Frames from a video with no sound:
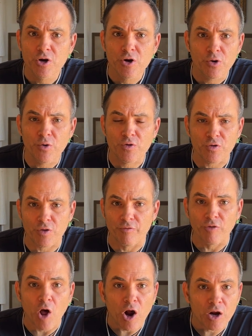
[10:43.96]
who's just a
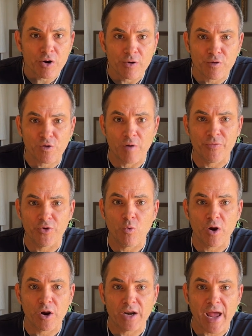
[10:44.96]
vlogger or something
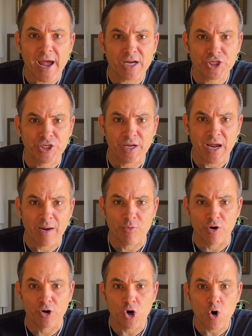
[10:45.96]
wearing an action camera
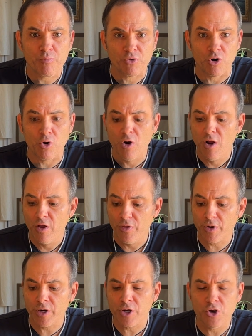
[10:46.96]
or GoPro. They're
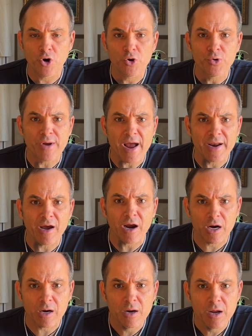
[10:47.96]
going to know you kind of
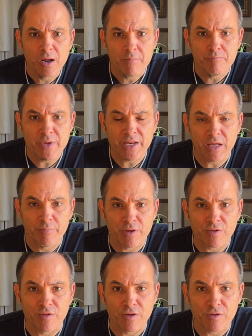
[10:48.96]
are meaning
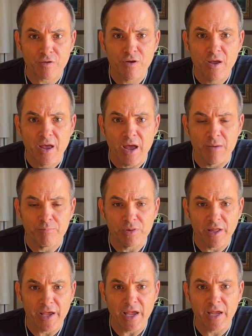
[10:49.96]
business and
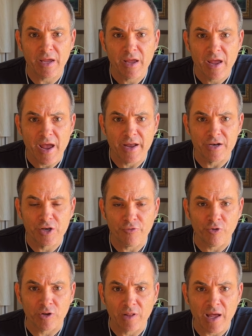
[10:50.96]
playing at a
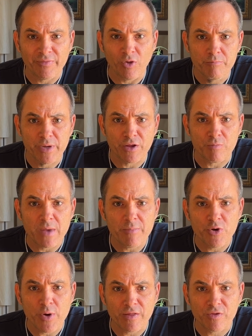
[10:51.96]
different level because maybe
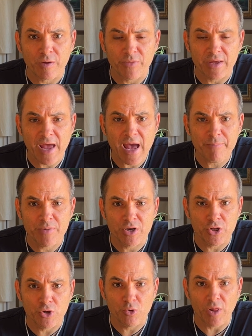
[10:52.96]
you had something happen to
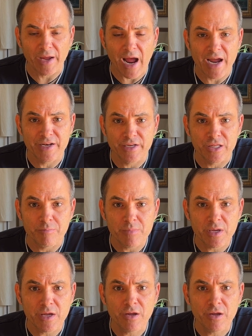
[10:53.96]
you like I did to me.